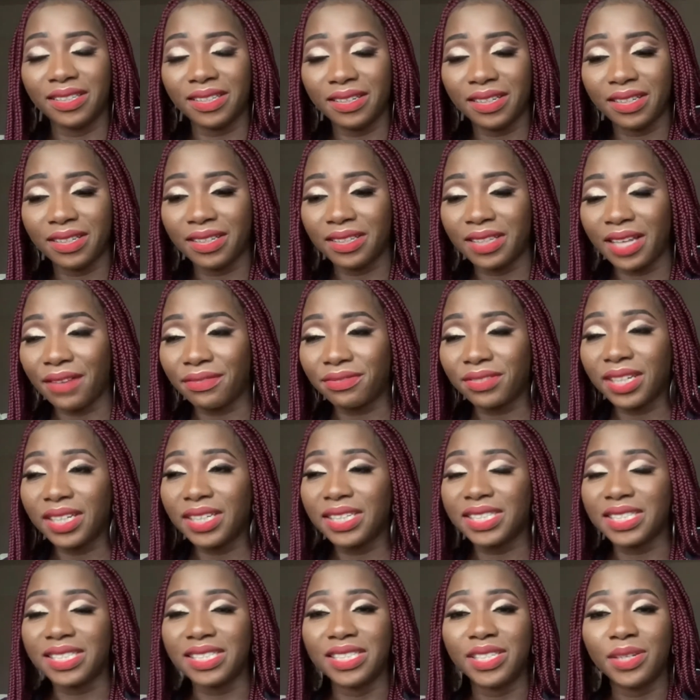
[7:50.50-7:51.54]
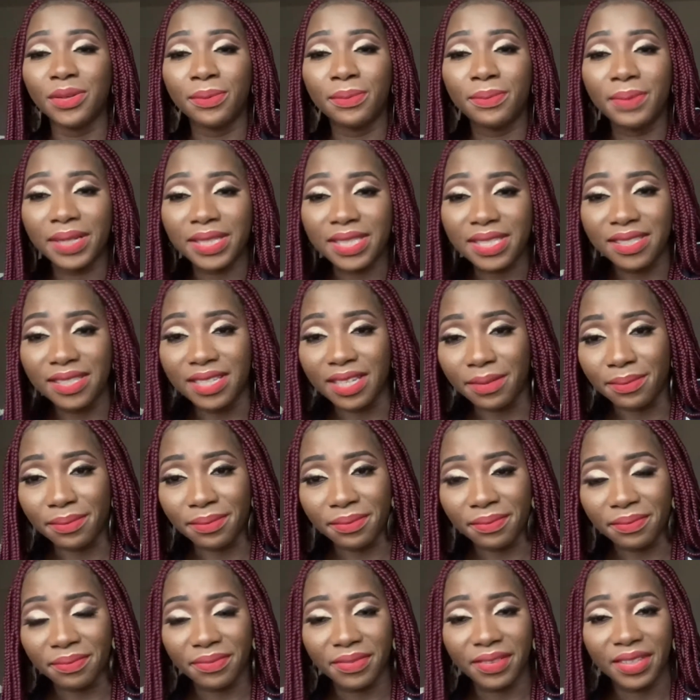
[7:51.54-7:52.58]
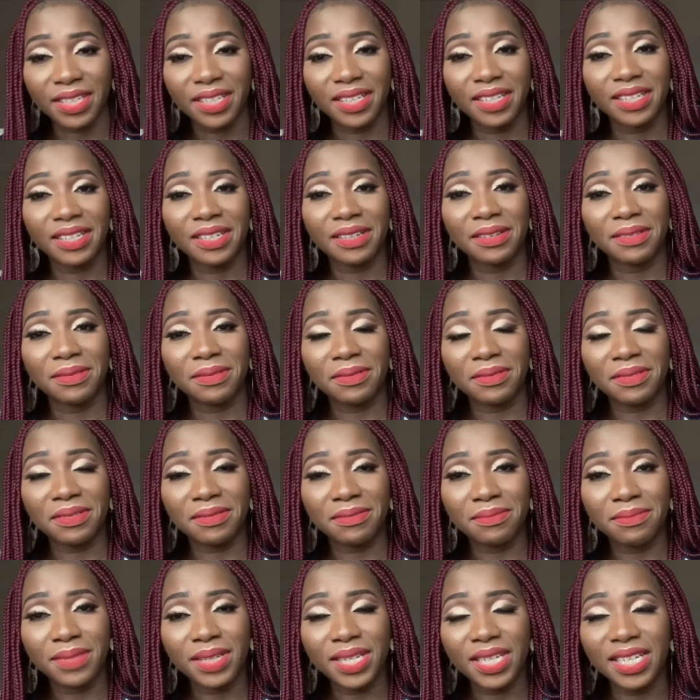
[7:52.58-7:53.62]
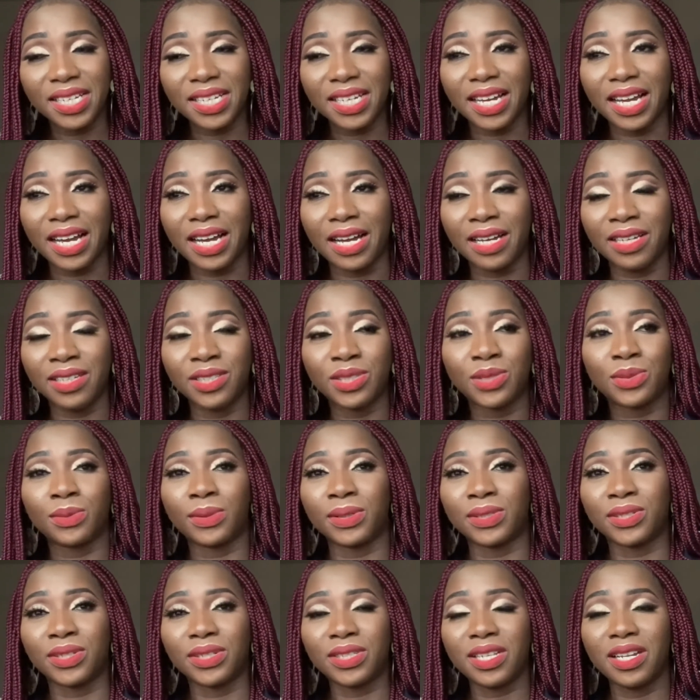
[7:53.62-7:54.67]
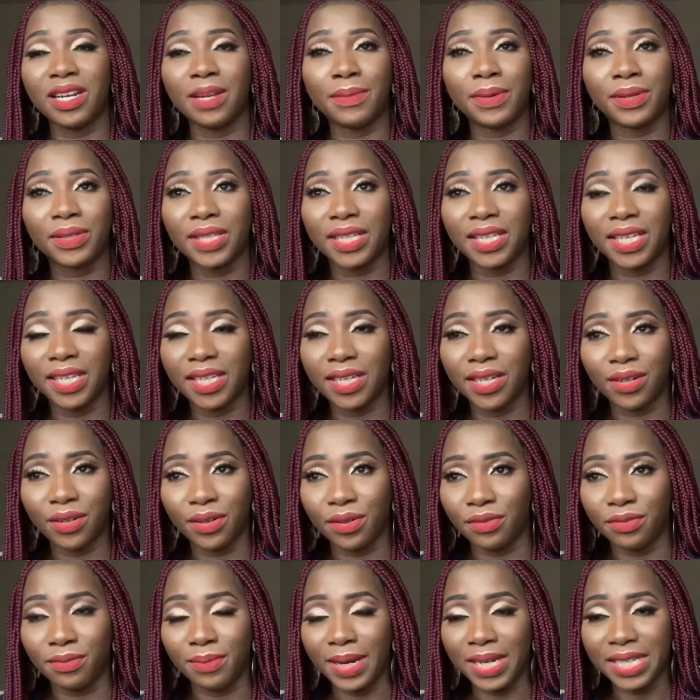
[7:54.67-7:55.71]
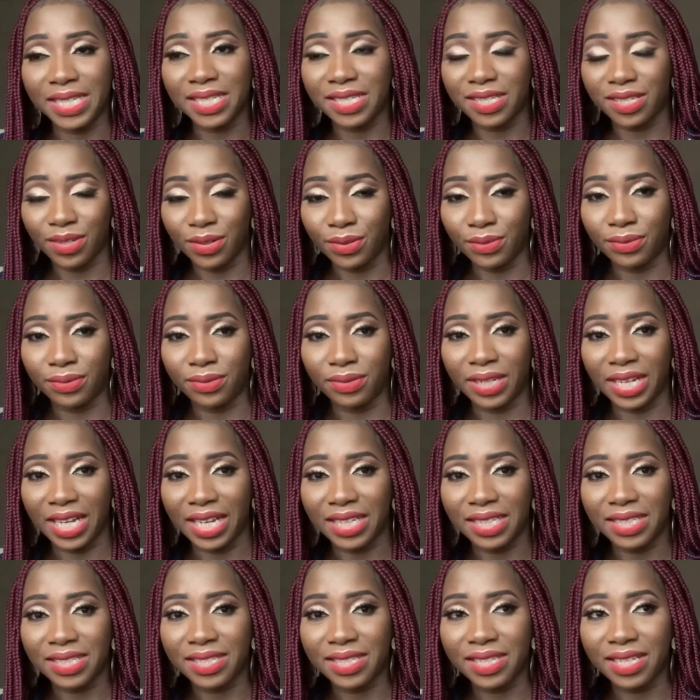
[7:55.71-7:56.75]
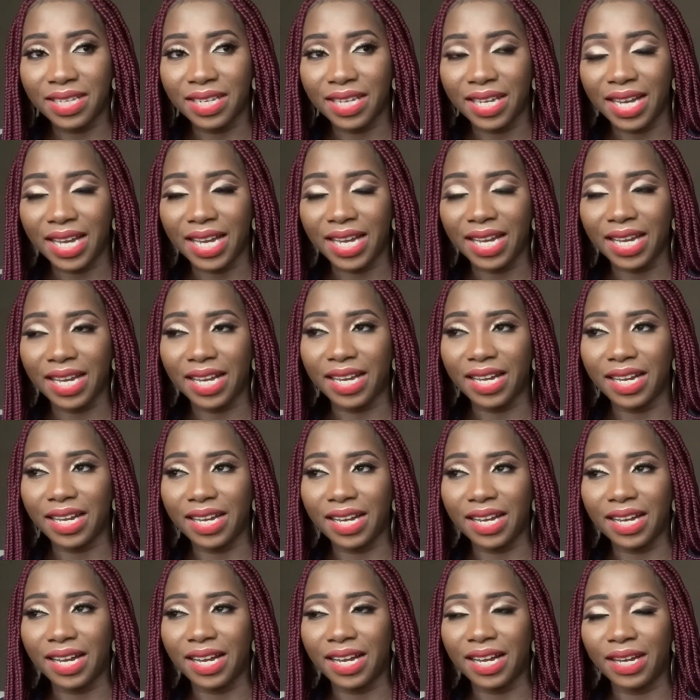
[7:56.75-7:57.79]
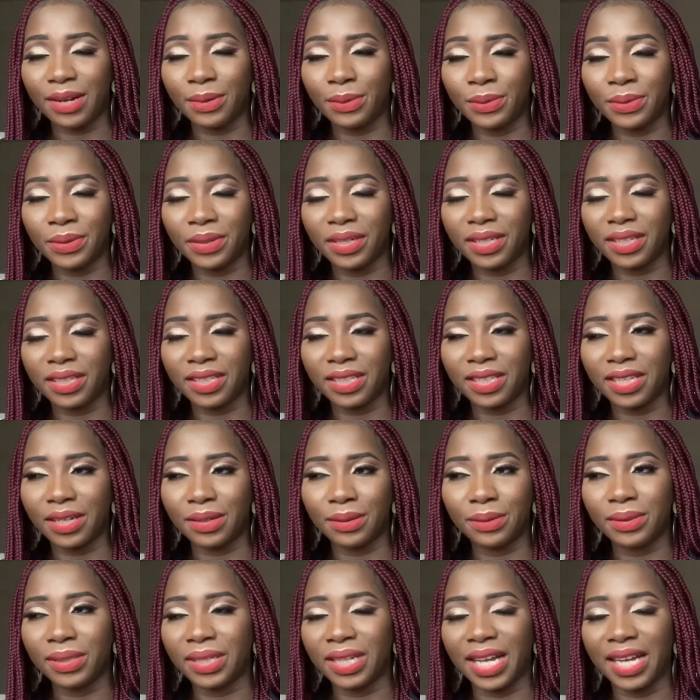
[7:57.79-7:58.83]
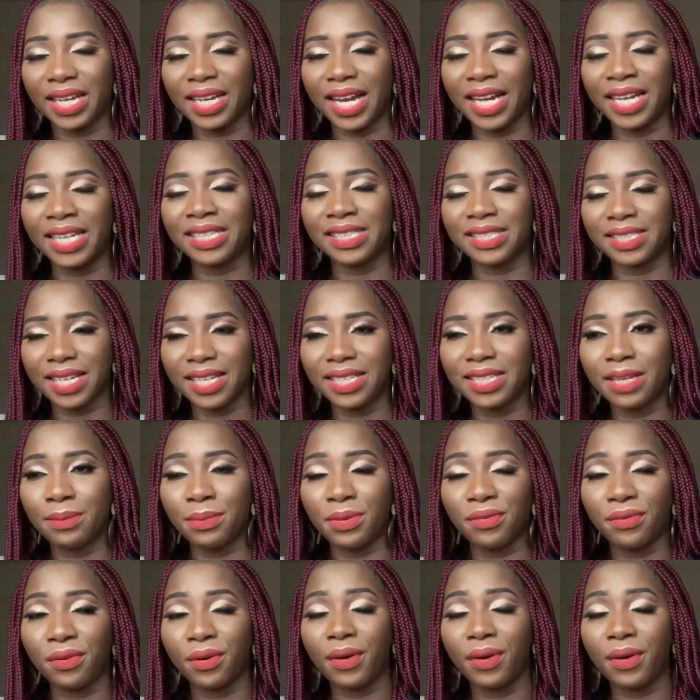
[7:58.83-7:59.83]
After eating, they will bet them. Me, it was just all about taking care of myself. Like, see, I intended before I